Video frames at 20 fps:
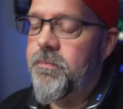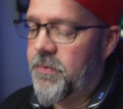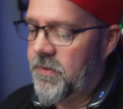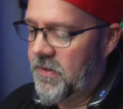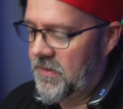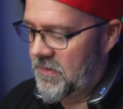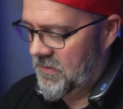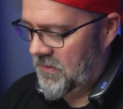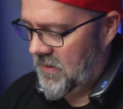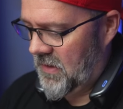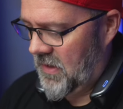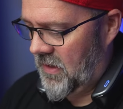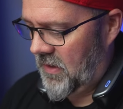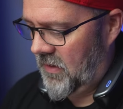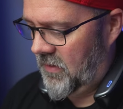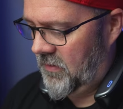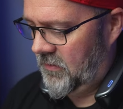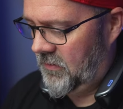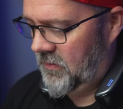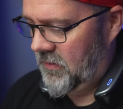but
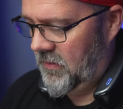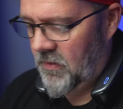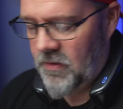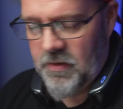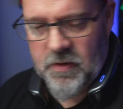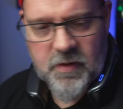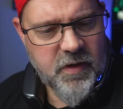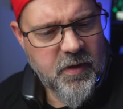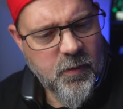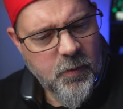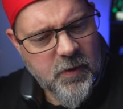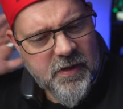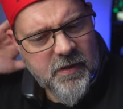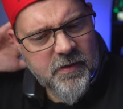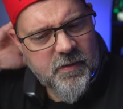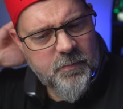uh, you know what?